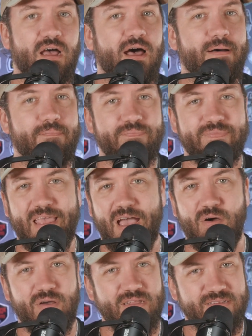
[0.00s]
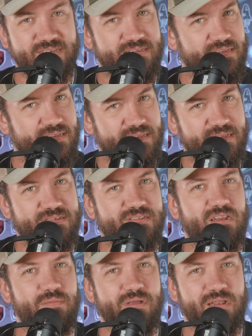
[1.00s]
Um, now, it's it's
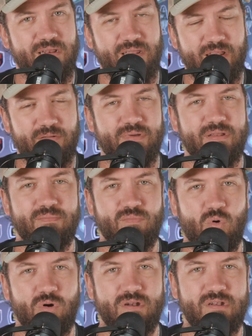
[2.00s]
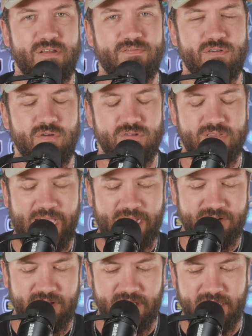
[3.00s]
going to be a little bit more difficult to
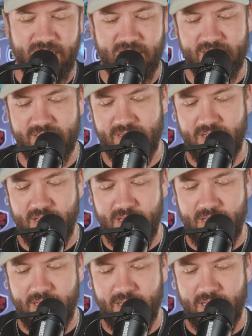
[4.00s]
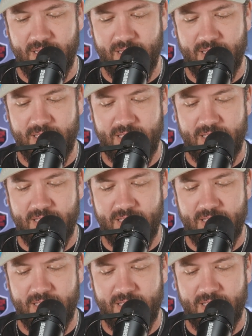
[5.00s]
actually get it uh,